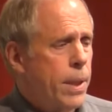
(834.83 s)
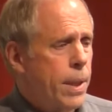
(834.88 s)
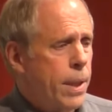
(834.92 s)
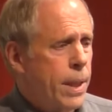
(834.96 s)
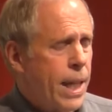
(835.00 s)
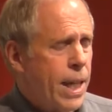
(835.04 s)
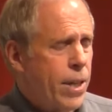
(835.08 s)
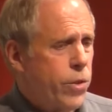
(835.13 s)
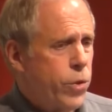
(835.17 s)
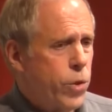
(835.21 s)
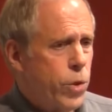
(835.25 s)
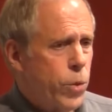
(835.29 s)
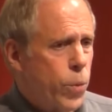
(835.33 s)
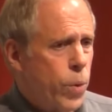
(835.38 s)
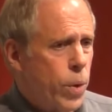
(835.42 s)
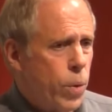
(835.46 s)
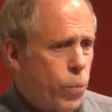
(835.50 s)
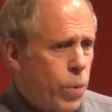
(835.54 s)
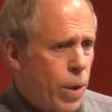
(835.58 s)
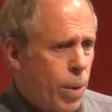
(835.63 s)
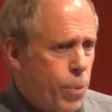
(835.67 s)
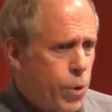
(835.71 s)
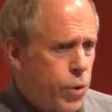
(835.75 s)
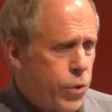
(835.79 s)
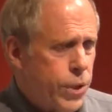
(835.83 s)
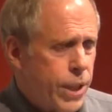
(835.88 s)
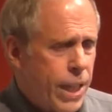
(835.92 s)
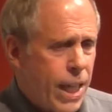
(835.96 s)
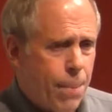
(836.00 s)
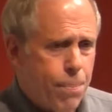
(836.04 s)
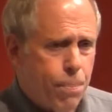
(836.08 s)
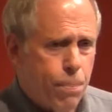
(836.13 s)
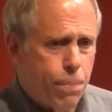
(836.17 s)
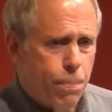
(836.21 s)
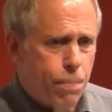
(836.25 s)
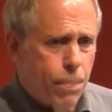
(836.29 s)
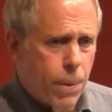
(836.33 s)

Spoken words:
has to rubber stamp